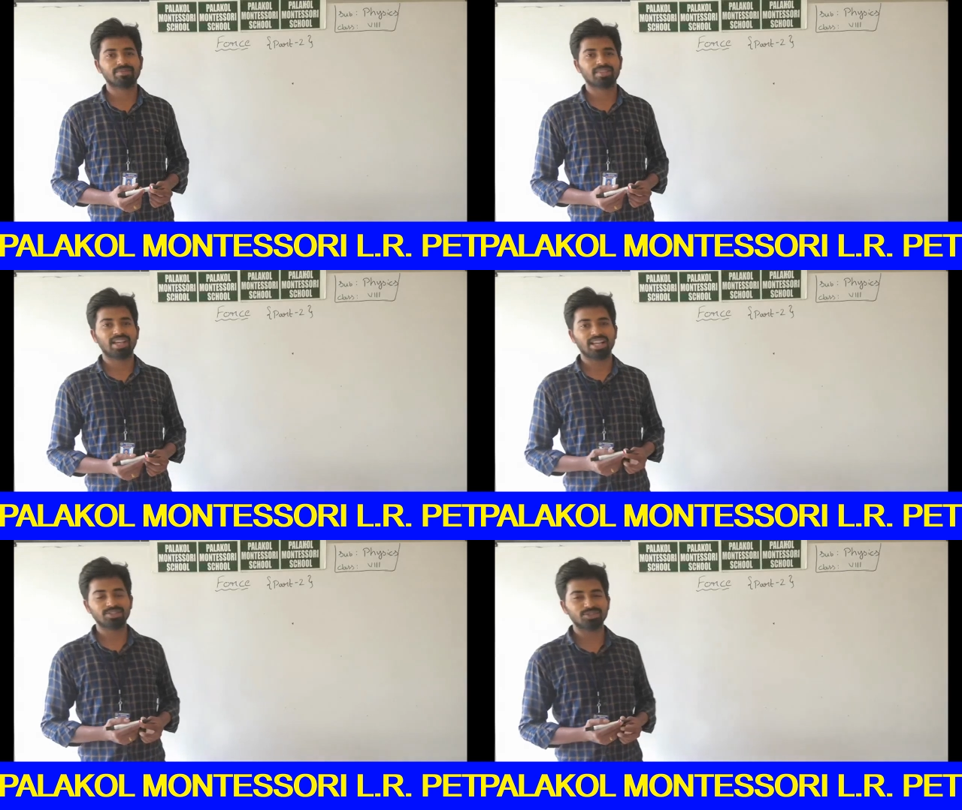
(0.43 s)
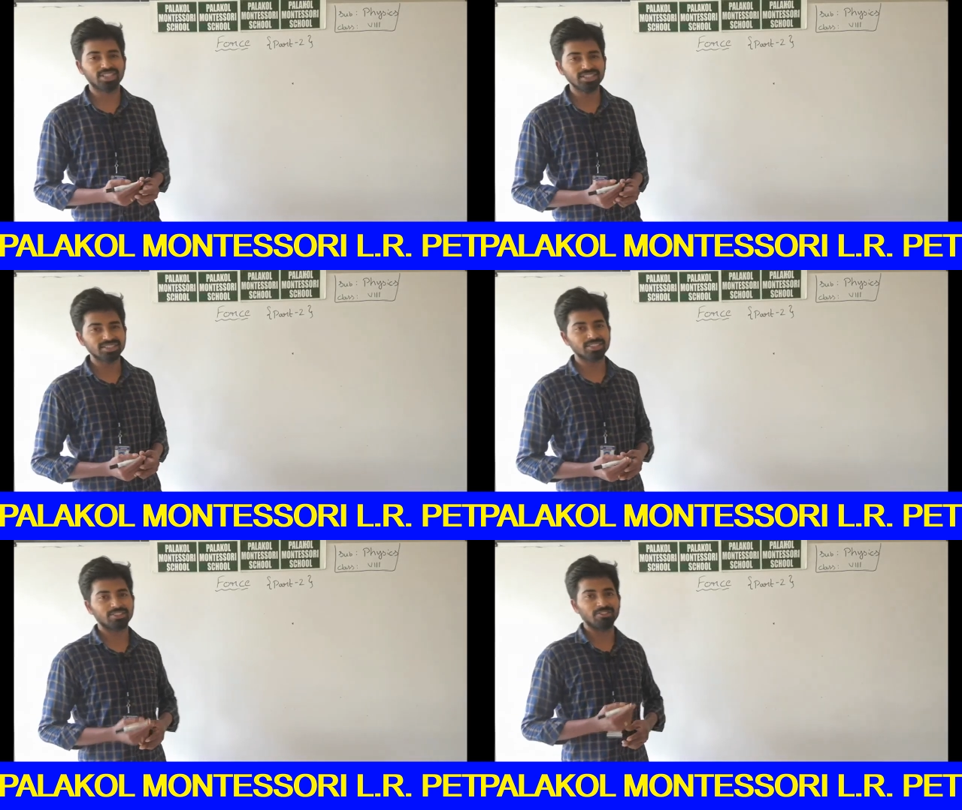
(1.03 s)
Hi
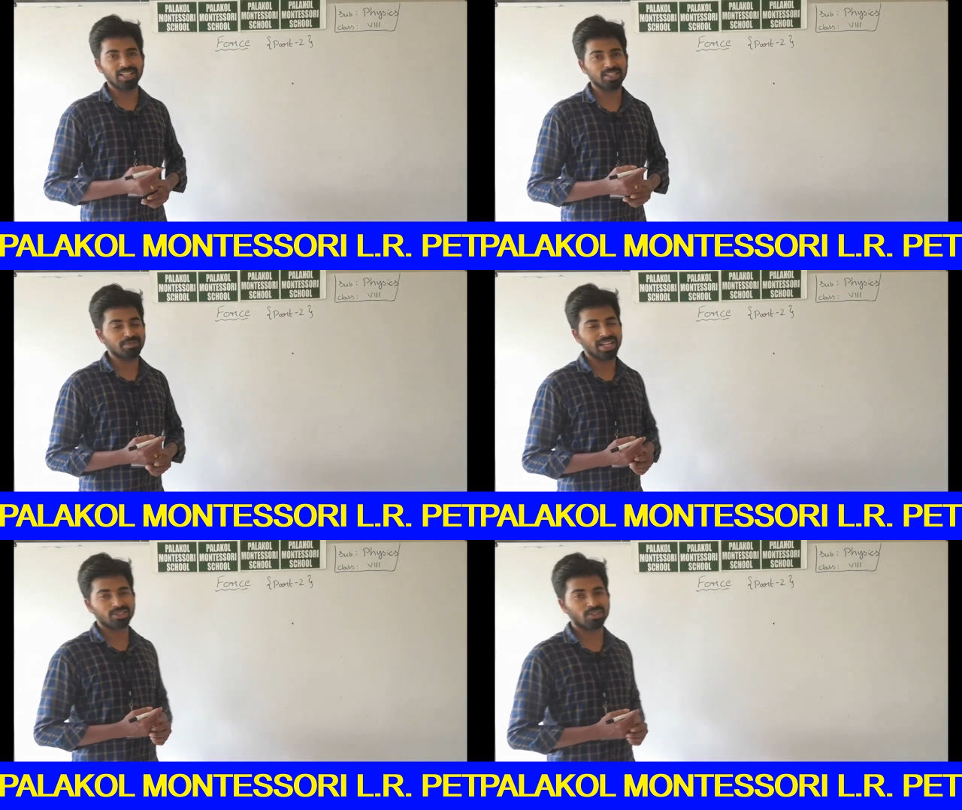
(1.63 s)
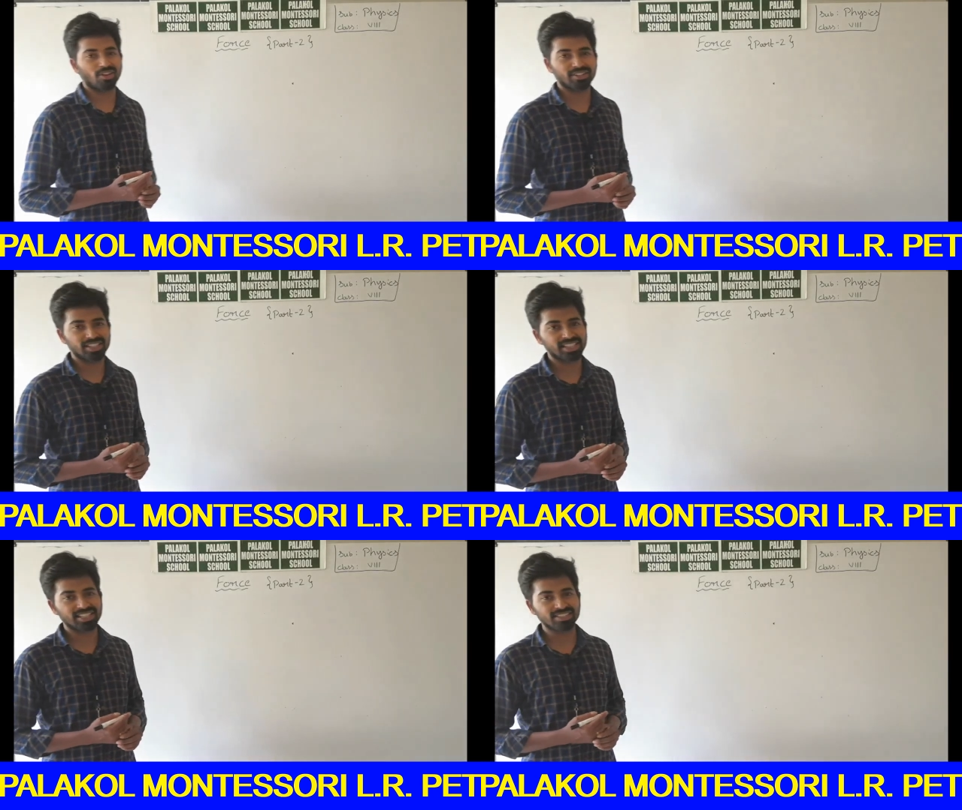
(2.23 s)
students, welcome back to the
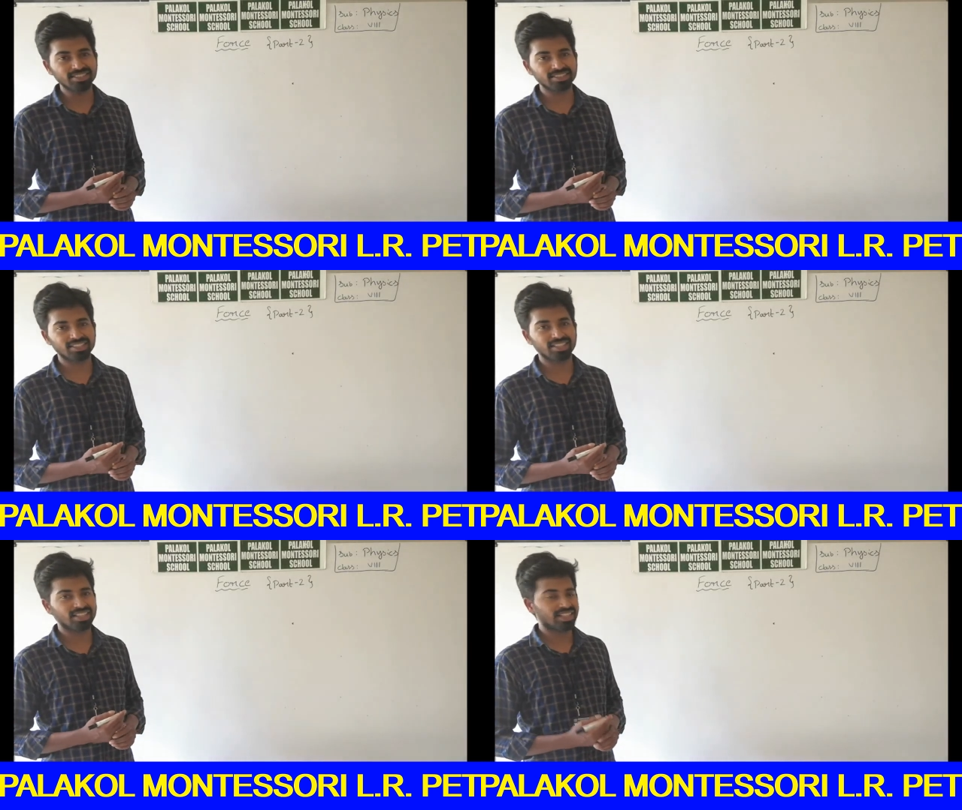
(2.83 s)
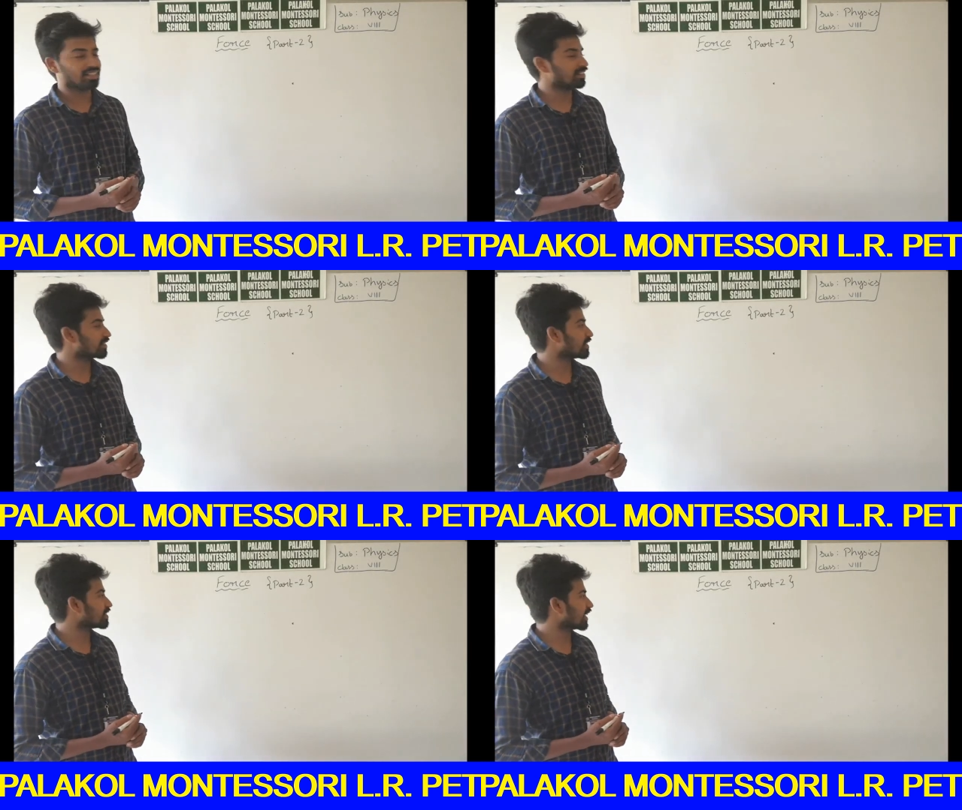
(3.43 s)
online classes. This
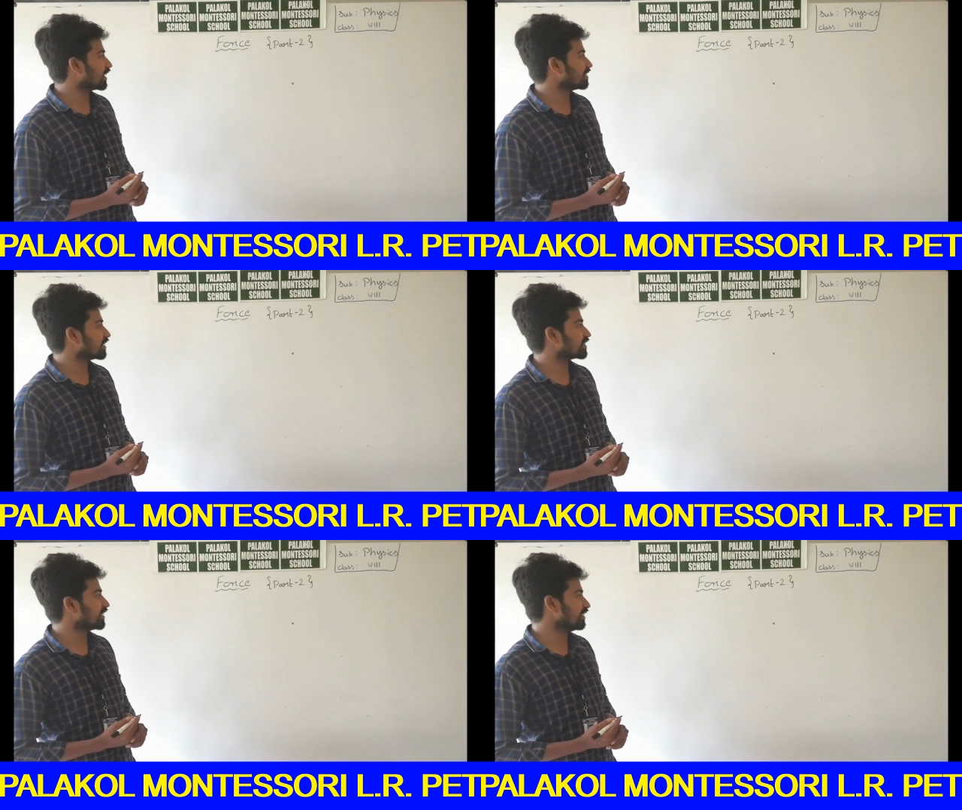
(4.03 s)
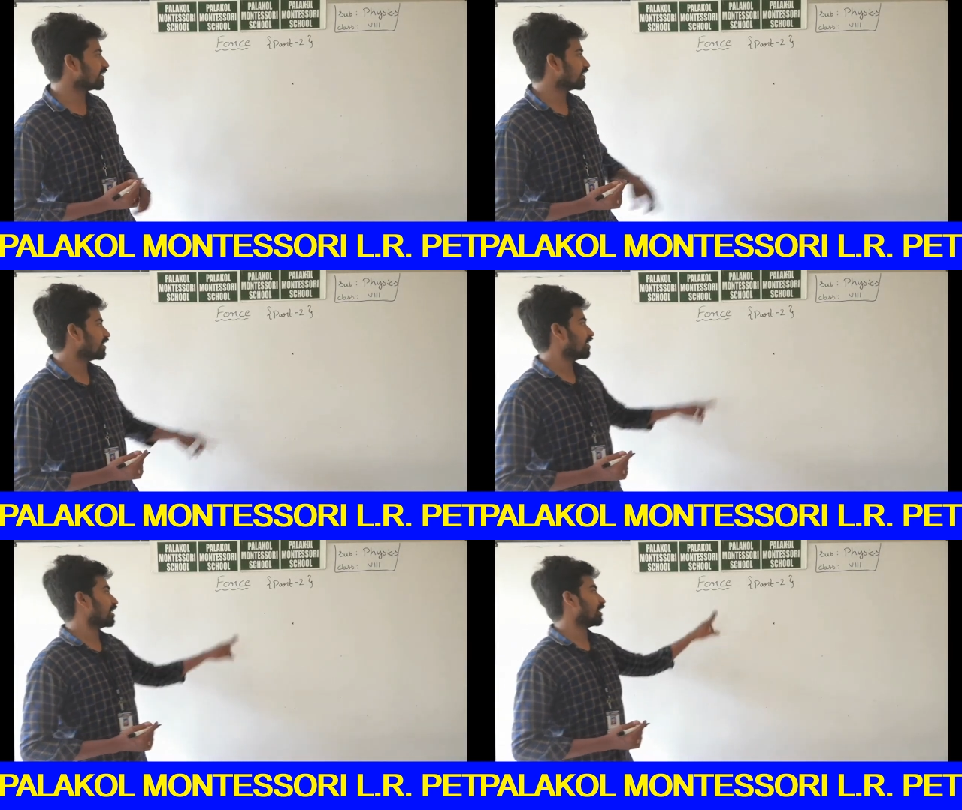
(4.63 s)
is the second session
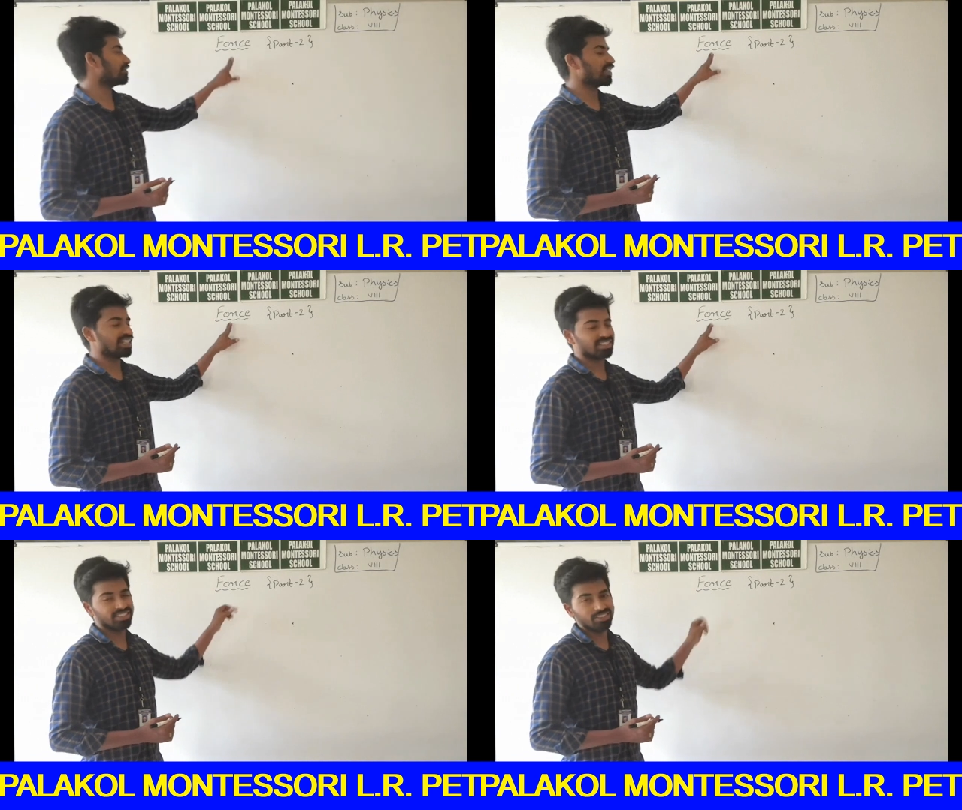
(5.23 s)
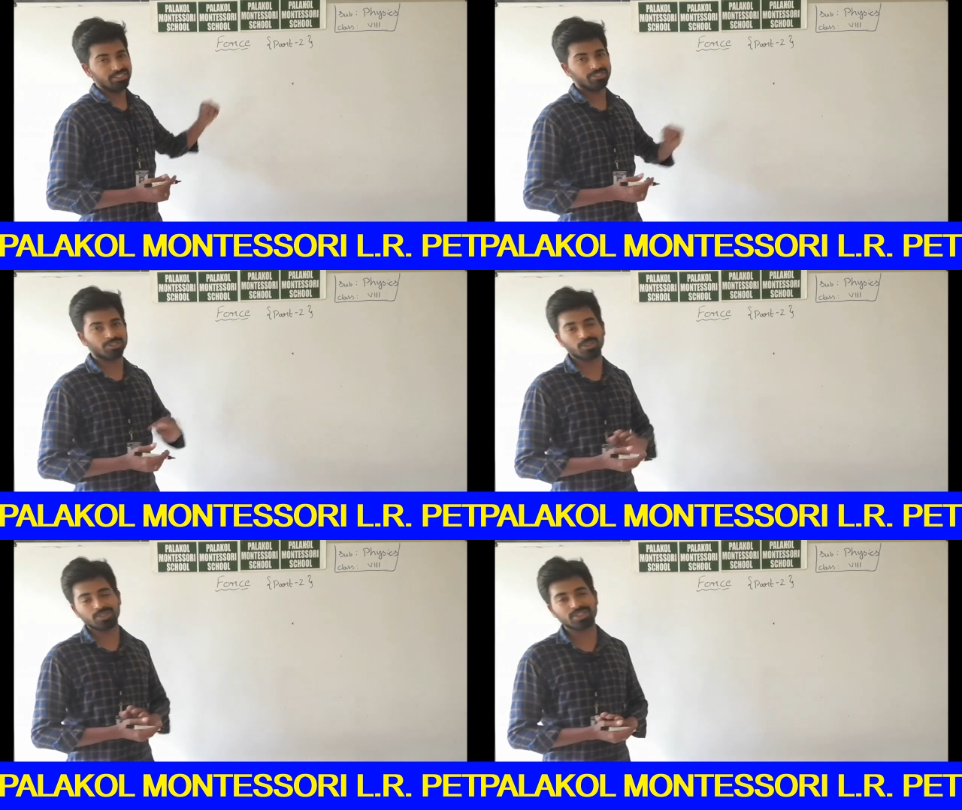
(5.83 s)
of the lesson
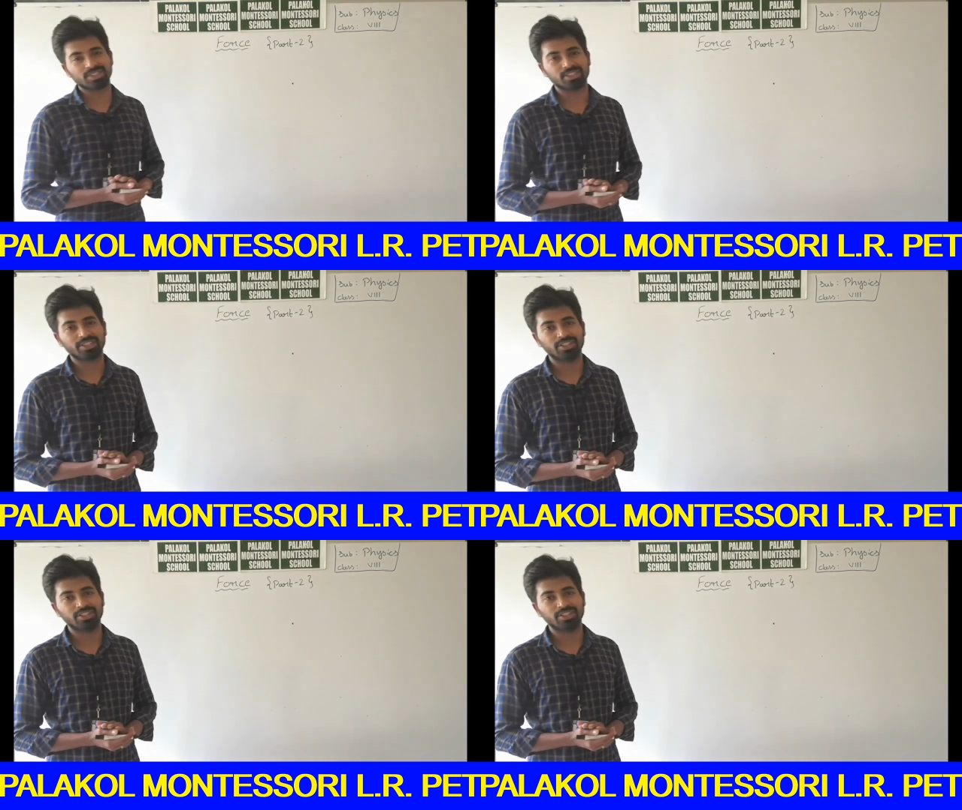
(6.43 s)
force.